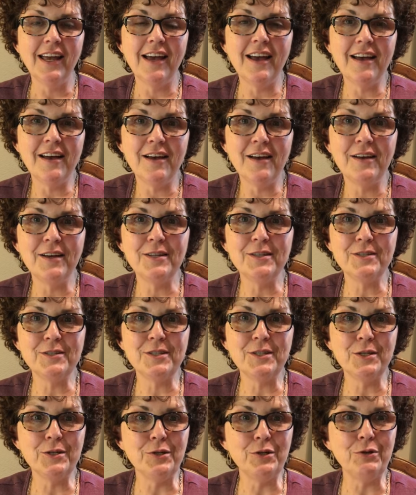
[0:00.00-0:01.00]
uh,
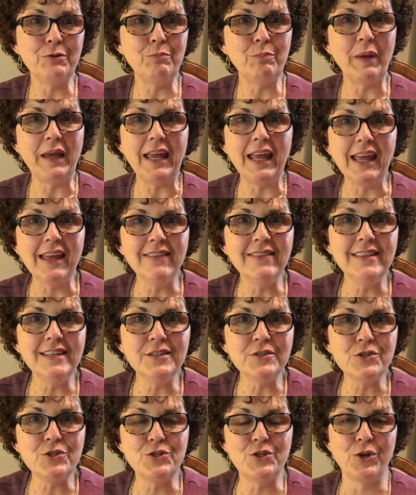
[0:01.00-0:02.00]
to begin
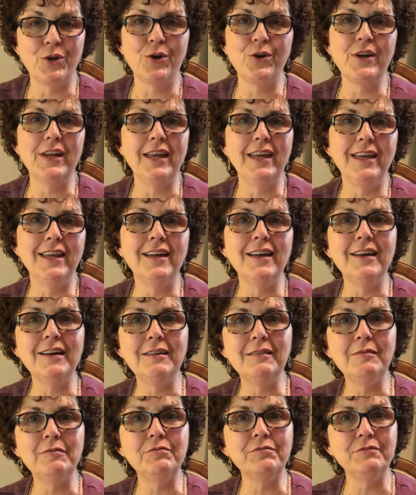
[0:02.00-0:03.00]
this journey
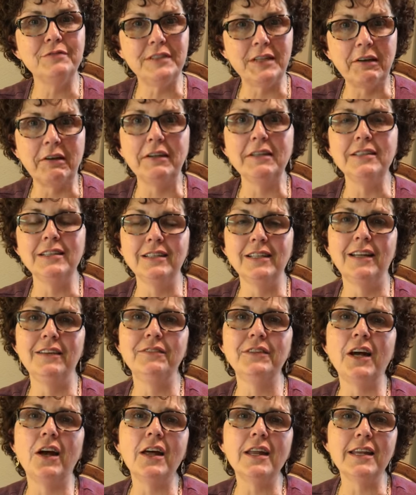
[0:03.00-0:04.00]
of daring to love
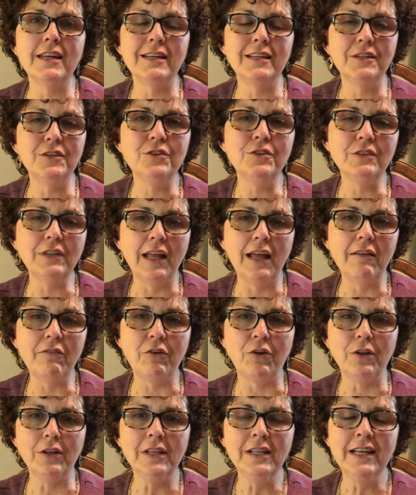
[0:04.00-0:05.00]
God at a new
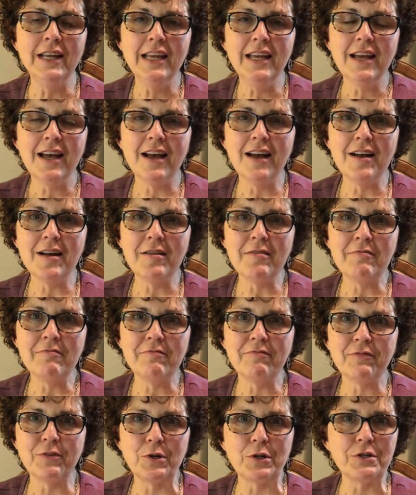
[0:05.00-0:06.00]
level. Um,
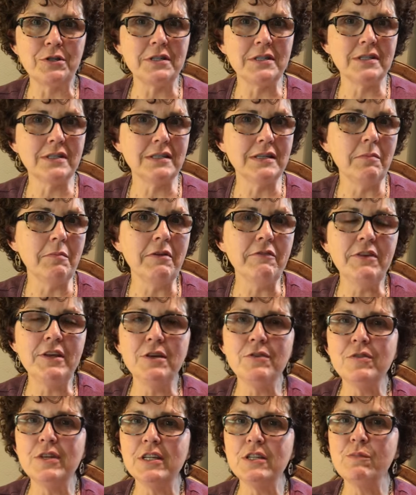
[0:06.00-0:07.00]
for some of
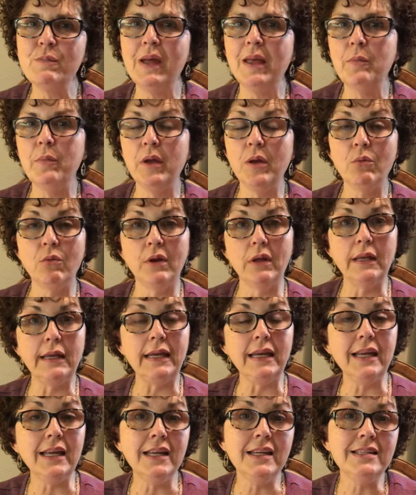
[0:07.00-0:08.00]
you, this may be
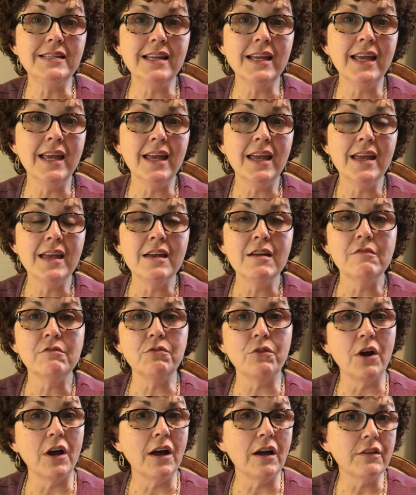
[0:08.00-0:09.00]
really easy.
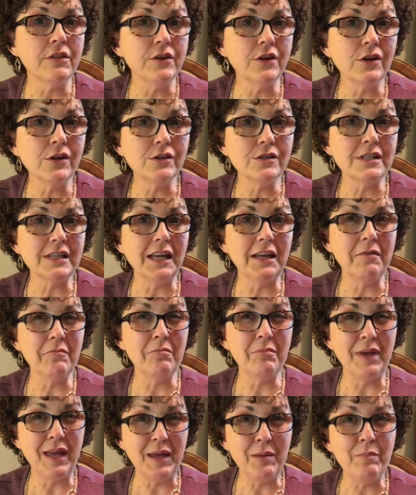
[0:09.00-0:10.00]
For others, it
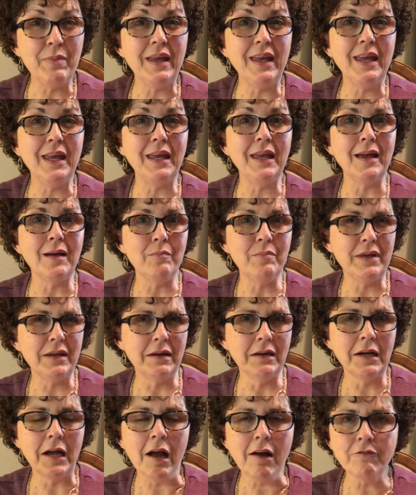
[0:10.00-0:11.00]
may be a bit
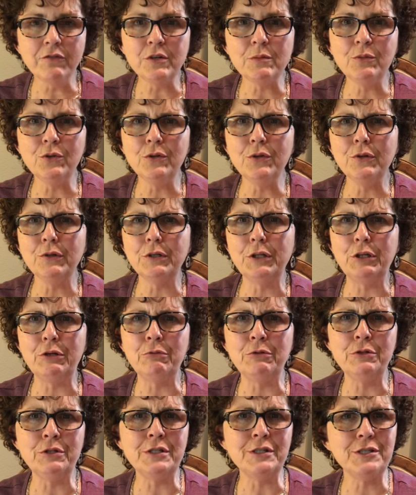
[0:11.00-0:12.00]
uncomfortable.
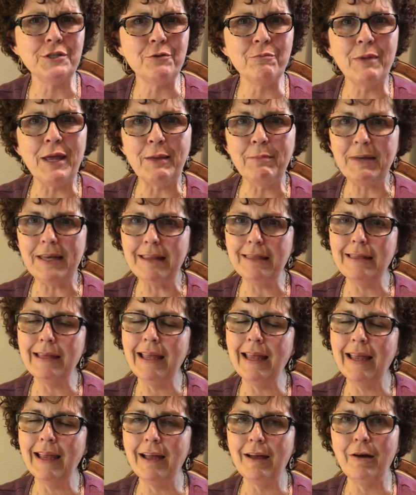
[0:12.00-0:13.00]
You still may be
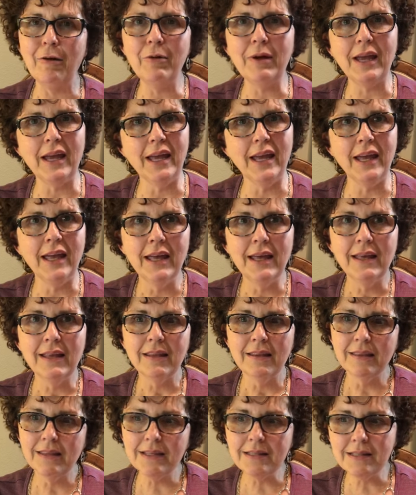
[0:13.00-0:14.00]
thinking, okay,
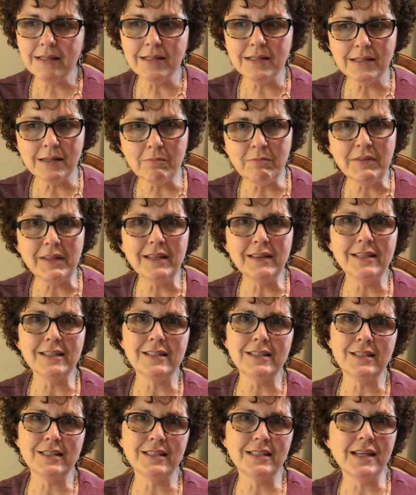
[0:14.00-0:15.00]
this is something
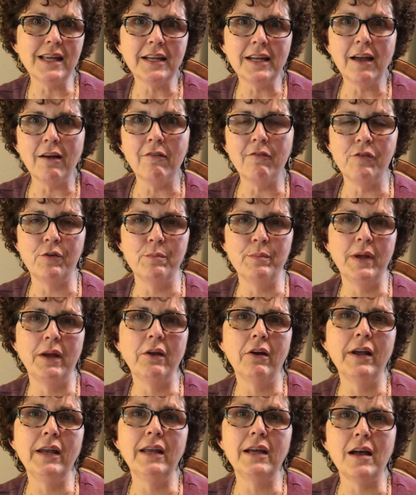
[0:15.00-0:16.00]
that's set out for
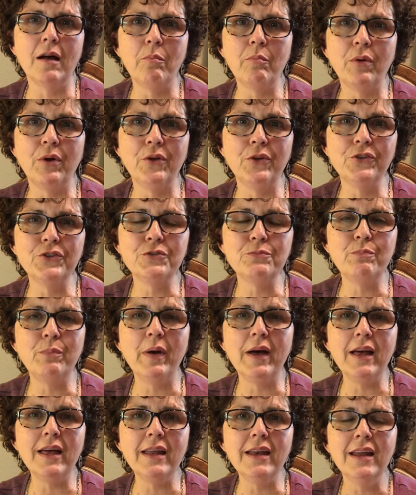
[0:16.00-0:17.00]
married couples,
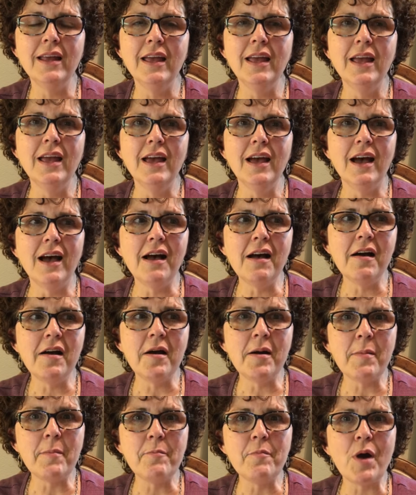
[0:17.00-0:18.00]
but
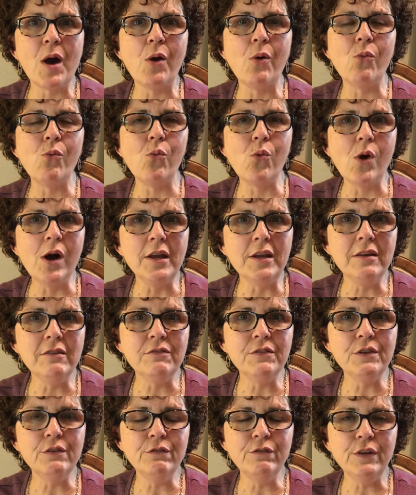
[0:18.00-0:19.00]
um, one
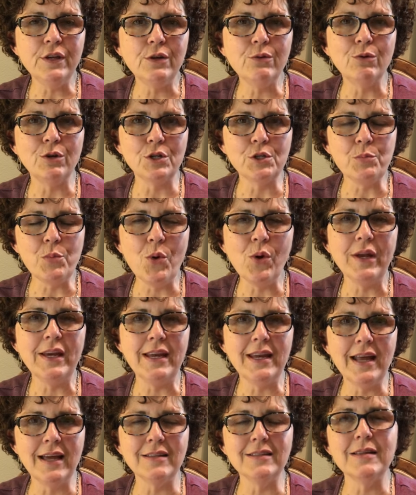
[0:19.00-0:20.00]
of the viewers
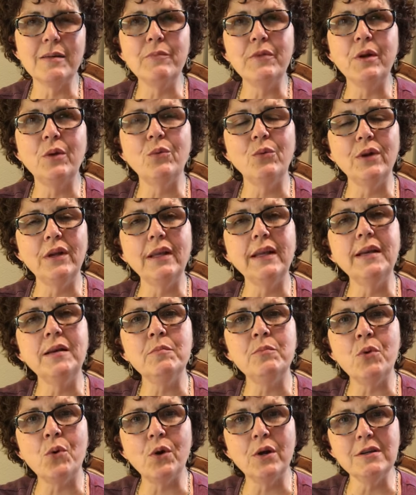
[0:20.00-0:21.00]
pointed out something really
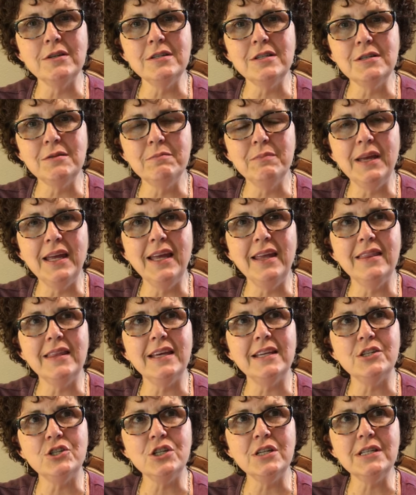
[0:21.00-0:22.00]
important to me
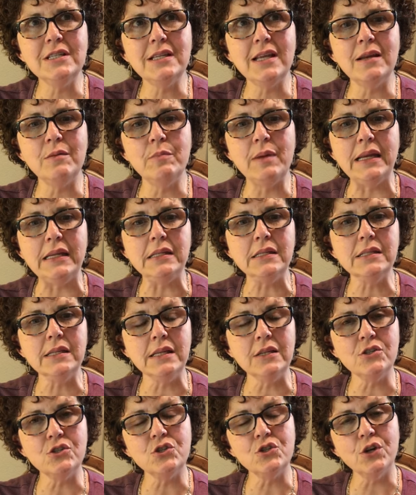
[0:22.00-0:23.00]
that she said made
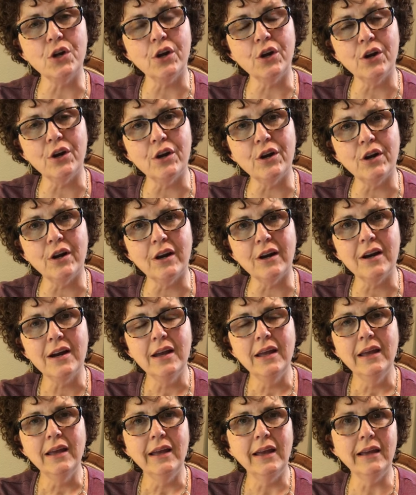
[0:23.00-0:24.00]
sense to her
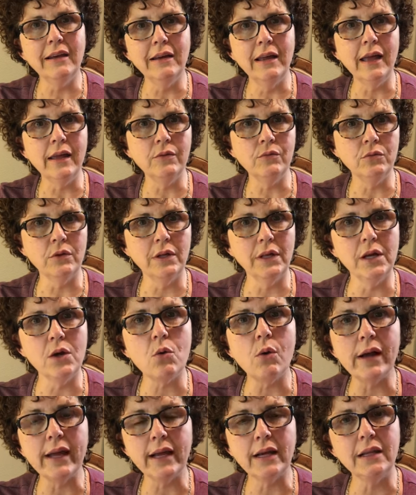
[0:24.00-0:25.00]
and hadn't really
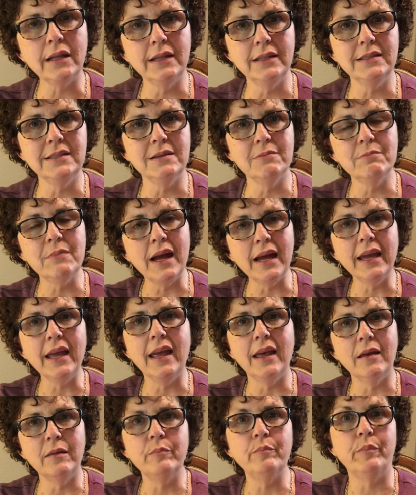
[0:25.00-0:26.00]
quite clicked in my
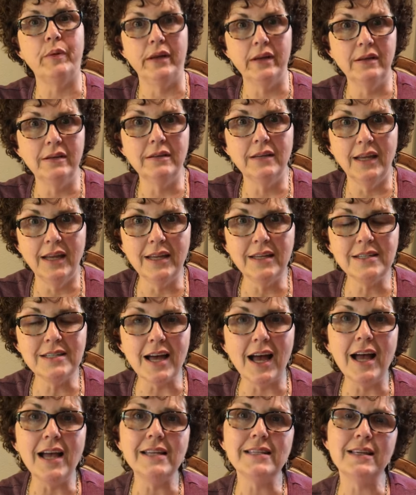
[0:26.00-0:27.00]
head, but it
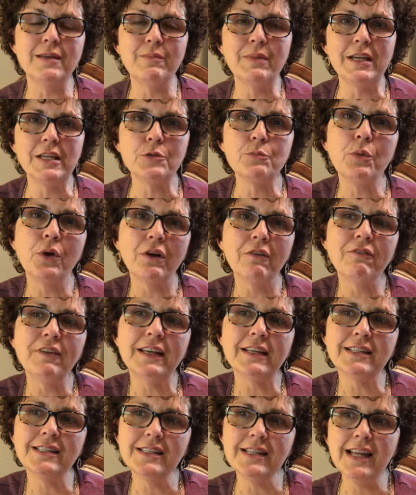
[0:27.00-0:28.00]
does. It makes
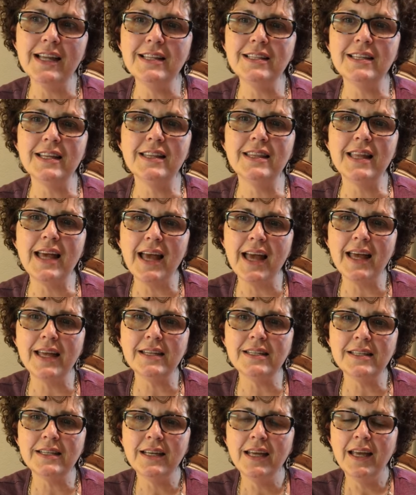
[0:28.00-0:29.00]
perfect sense in
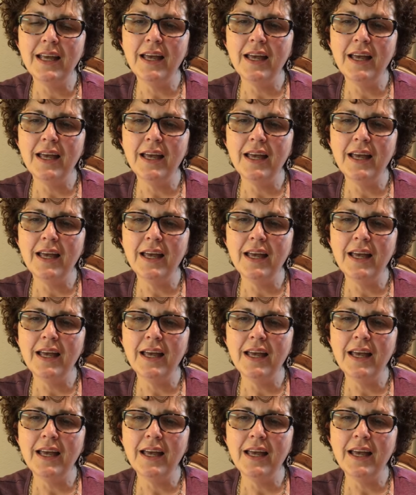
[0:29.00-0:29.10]
that